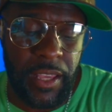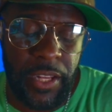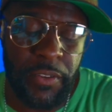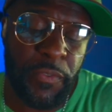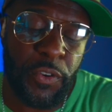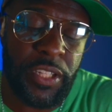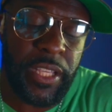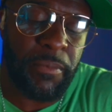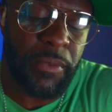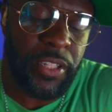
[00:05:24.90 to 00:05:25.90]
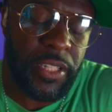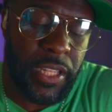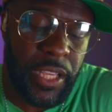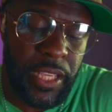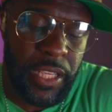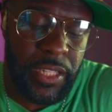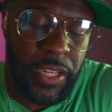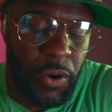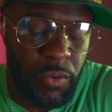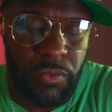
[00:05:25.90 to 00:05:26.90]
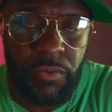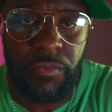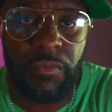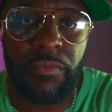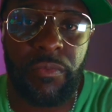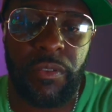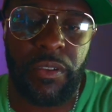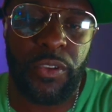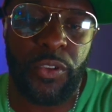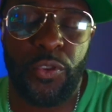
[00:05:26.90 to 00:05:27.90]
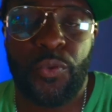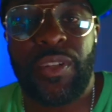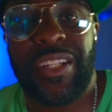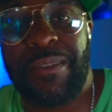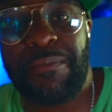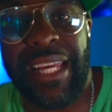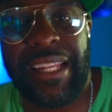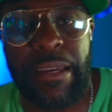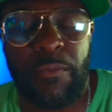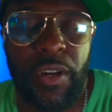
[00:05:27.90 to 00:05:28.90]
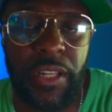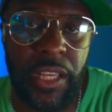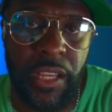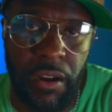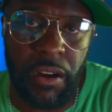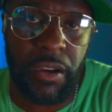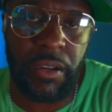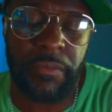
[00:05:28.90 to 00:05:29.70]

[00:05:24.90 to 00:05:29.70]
And the first thing I'm gonna say is no, you didn't make them what they are.